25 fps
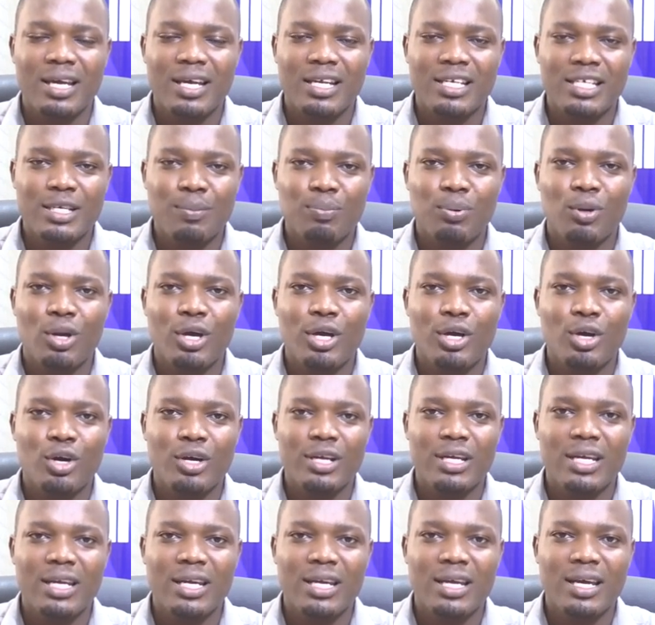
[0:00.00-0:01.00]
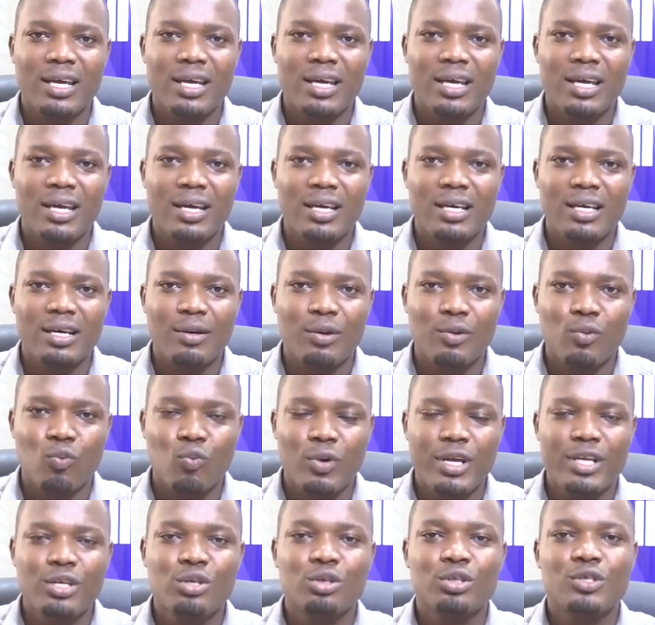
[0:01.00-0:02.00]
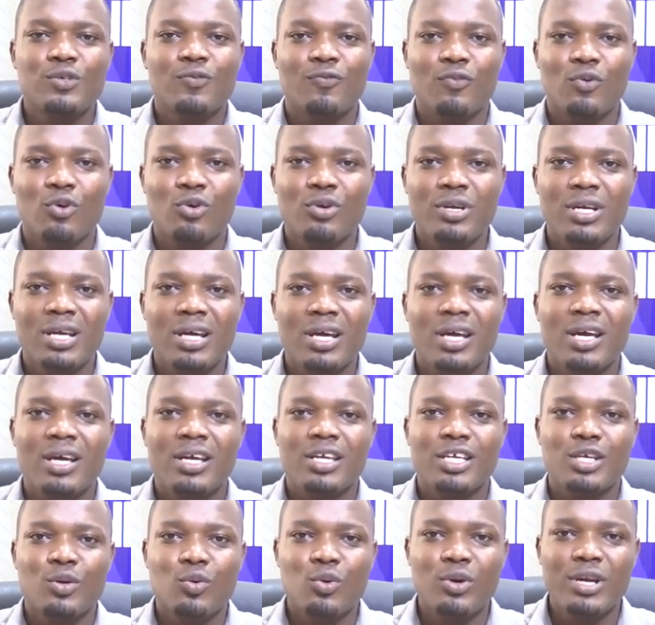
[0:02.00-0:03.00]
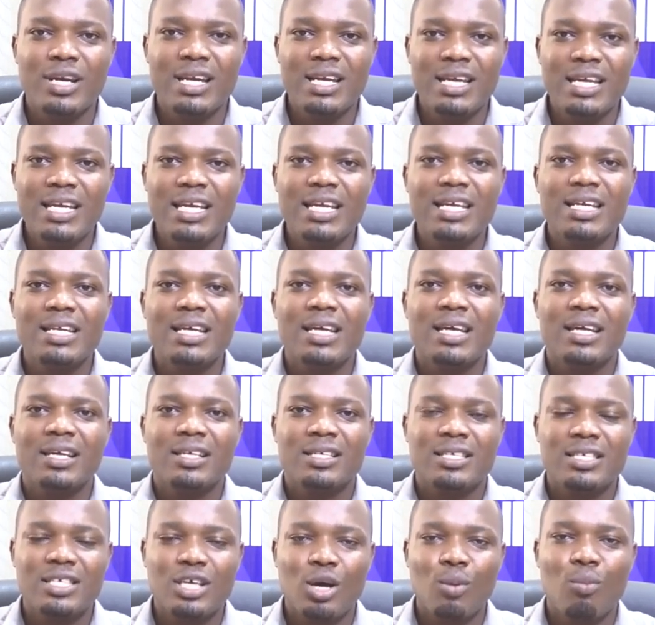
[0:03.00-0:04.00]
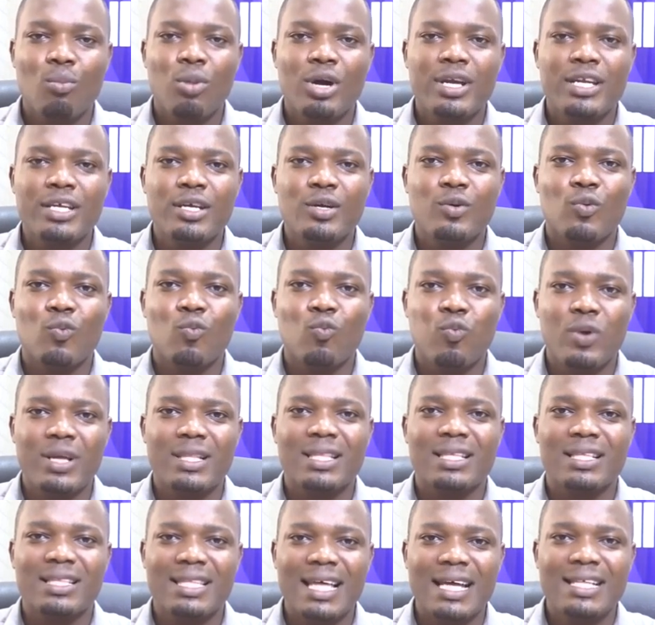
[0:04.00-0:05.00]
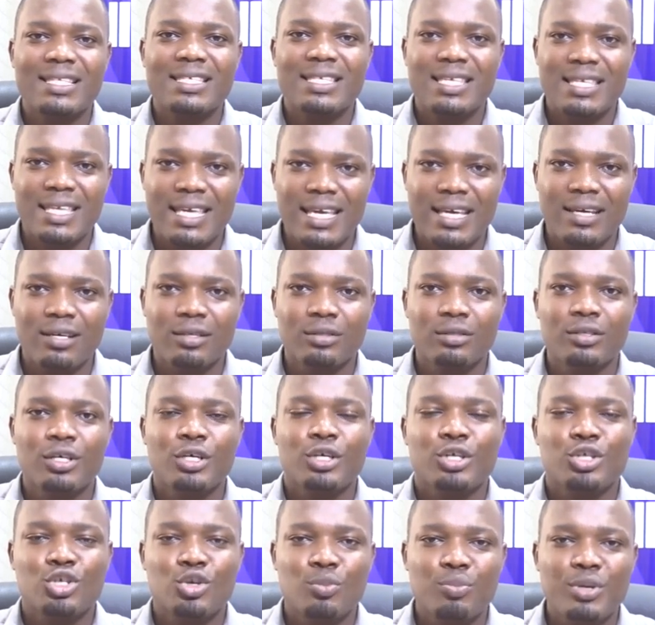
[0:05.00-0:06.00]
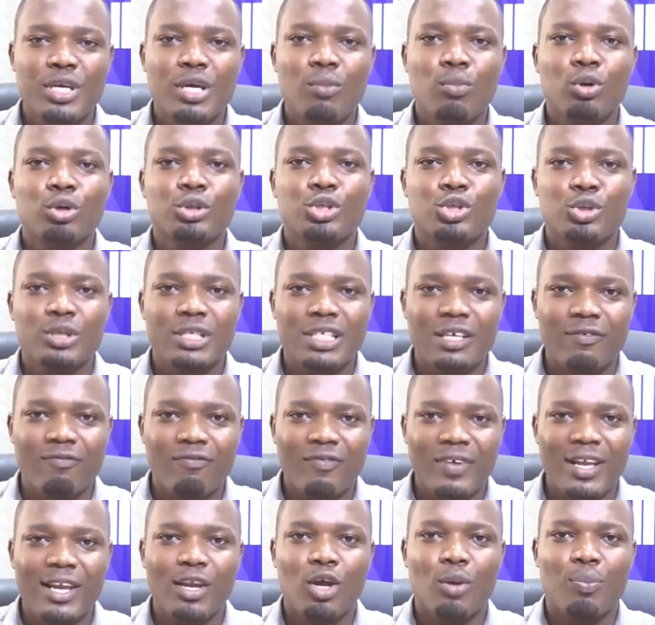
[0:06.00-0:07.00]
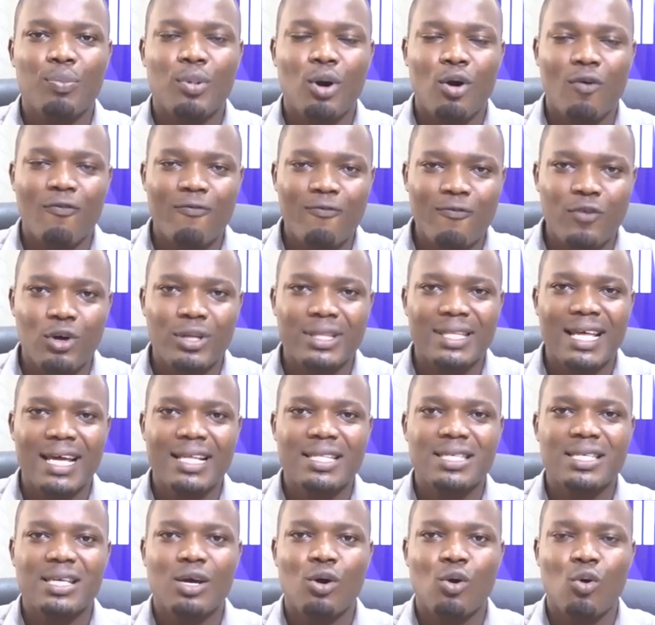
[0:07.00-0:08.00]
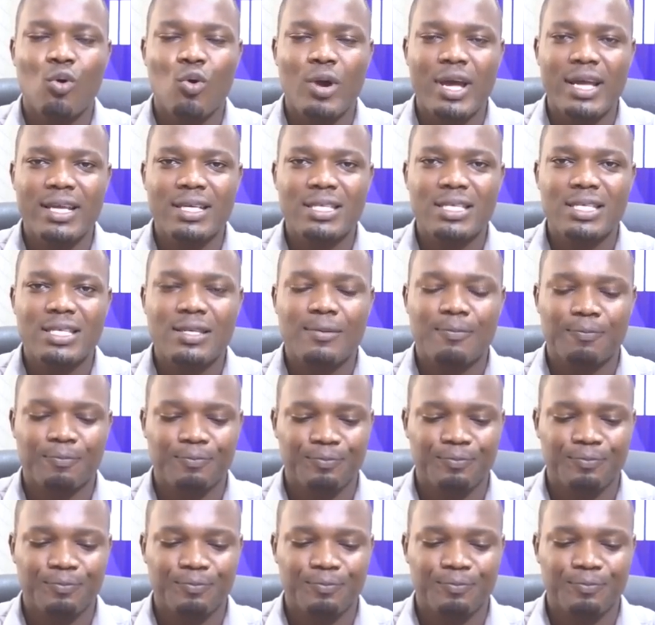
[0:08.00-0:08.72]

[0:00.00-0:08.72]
deploy on Windows Phone, you would need somebody with that skill to be able to develop for that OS.